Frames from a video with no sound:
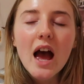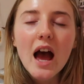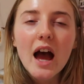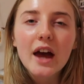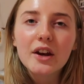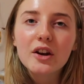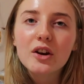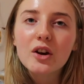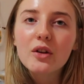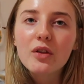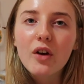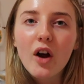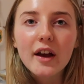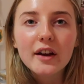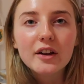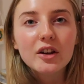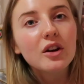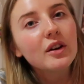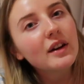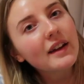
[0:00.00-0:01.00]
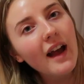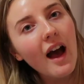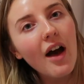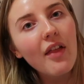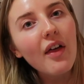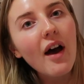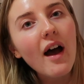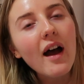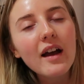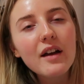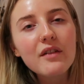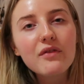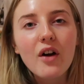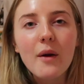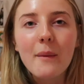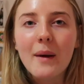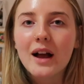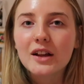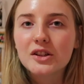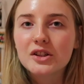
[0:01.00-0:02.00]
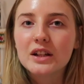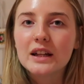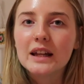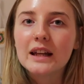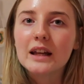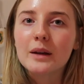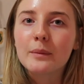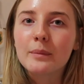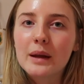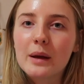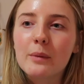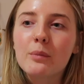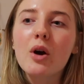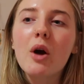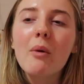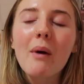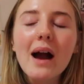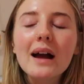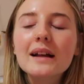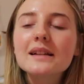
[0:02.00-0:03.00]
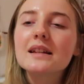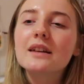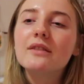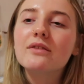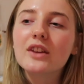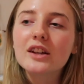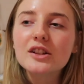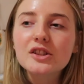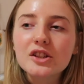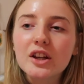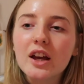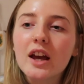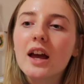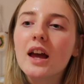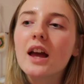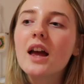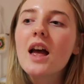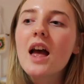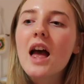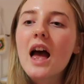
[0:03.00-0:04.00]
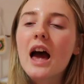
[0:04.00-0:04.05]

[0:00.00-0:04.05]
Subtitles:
And I know that I can only get there if I'm actually being proactive this year